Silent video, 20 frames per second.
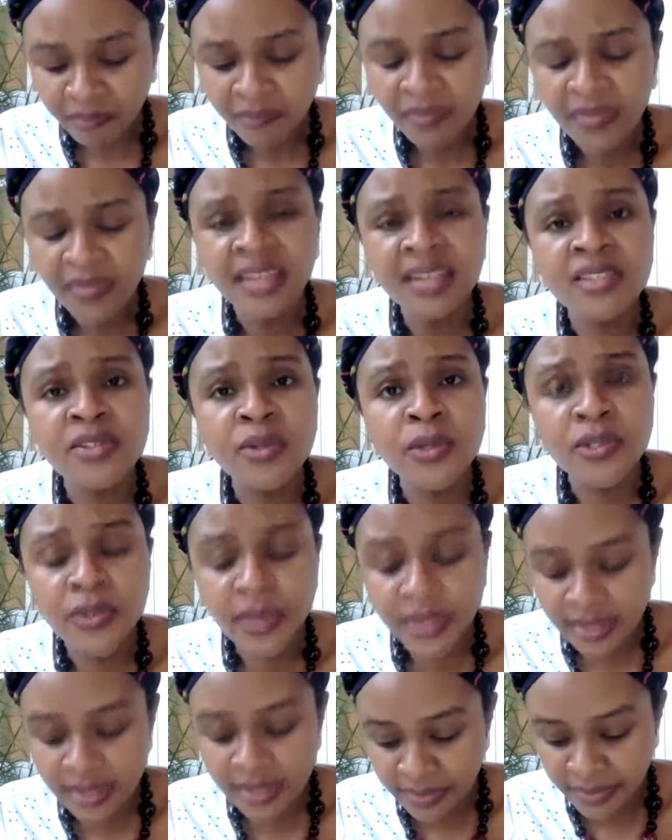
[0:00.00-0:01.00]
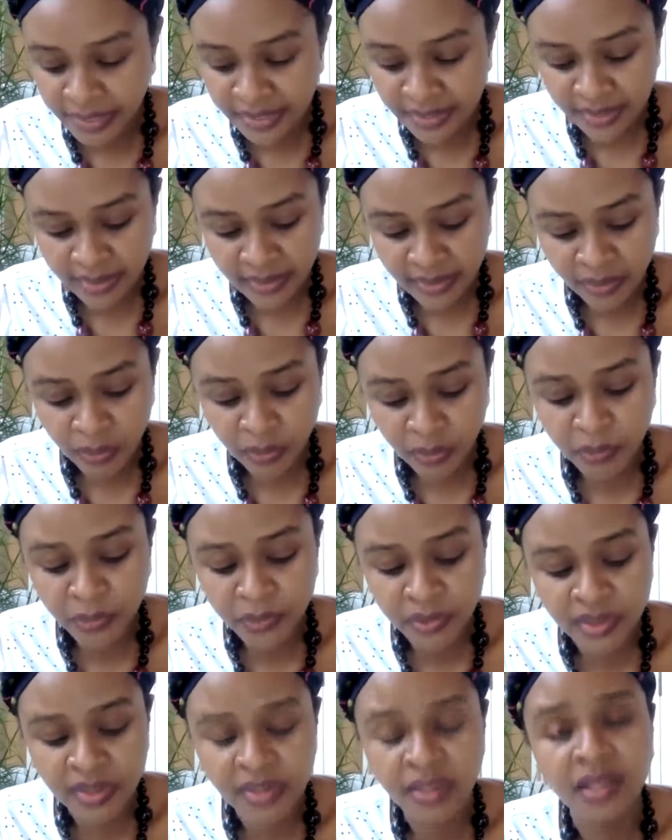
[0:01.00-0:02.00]
And it's also estimated that
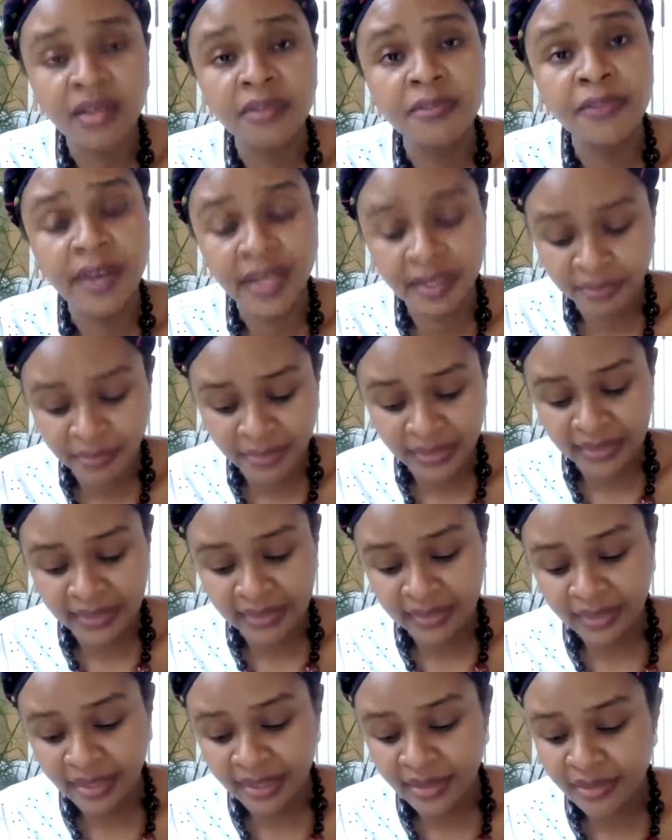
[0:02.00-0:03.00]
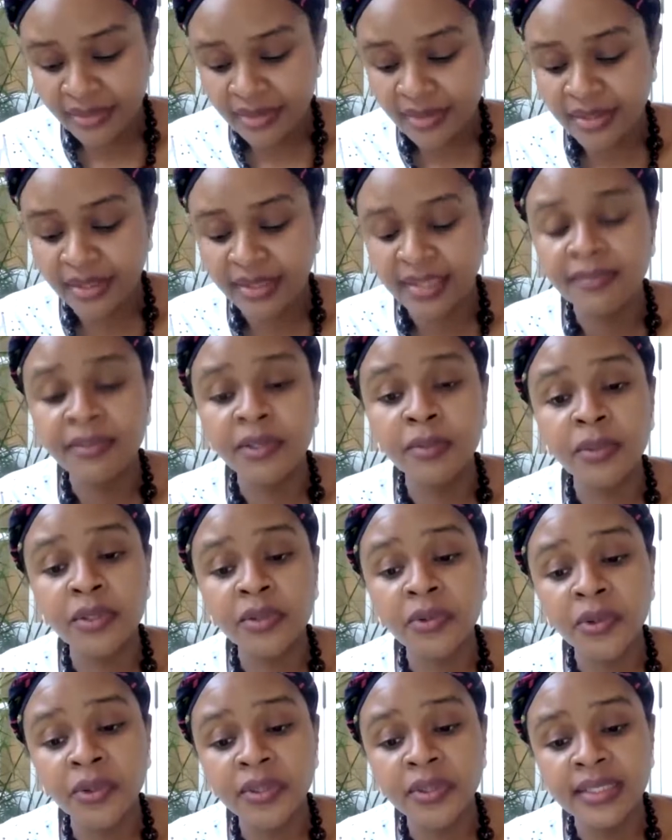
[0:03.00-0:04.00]
almost 5 million Kenyans are living with
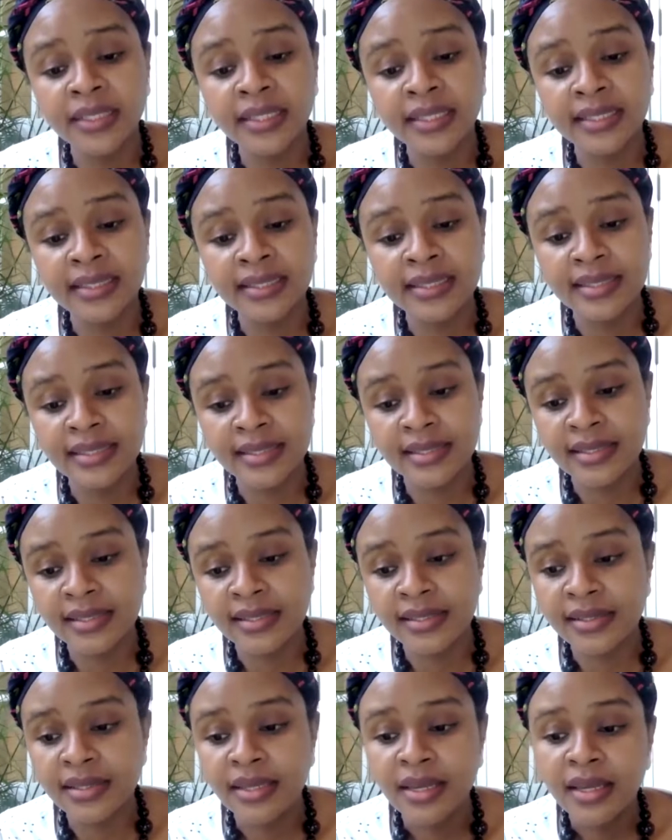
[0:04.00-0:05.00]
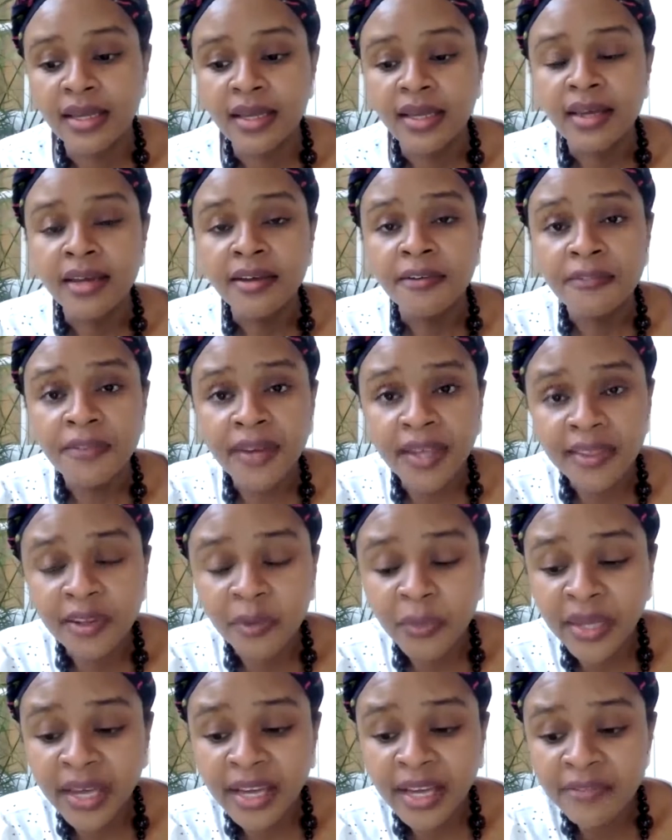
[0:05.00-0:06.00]
chronic kidney disease.
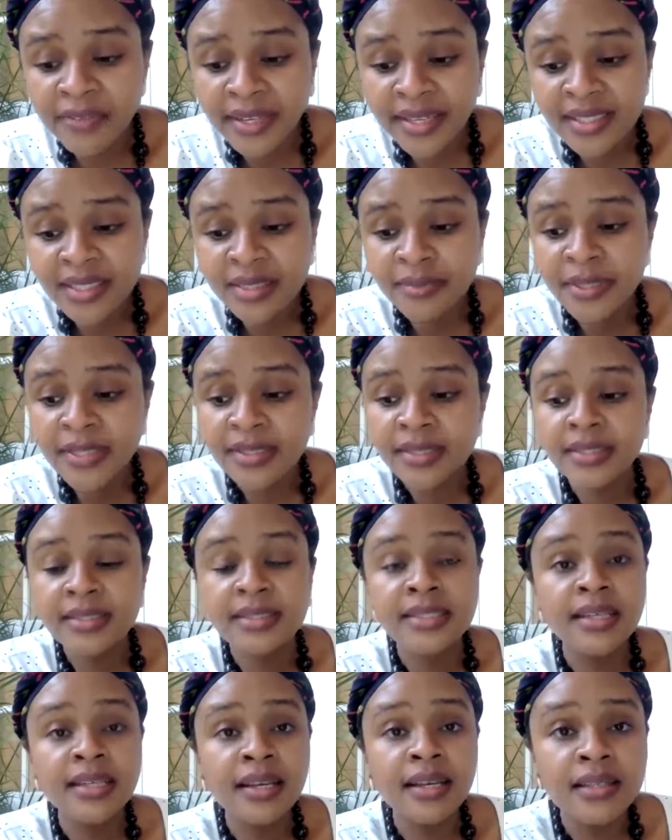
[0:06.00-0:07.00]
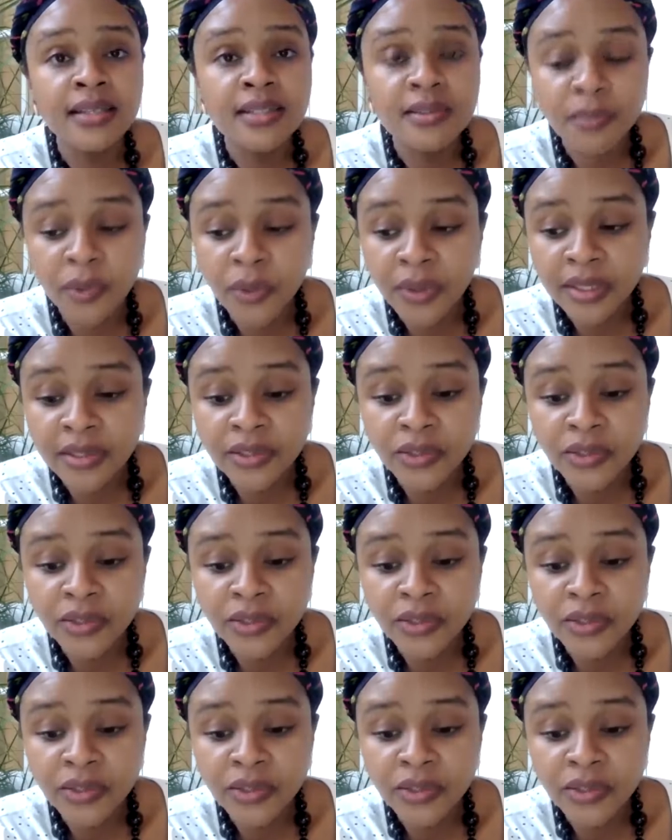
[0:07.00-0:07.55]
Rather, we have estimates that tell us more than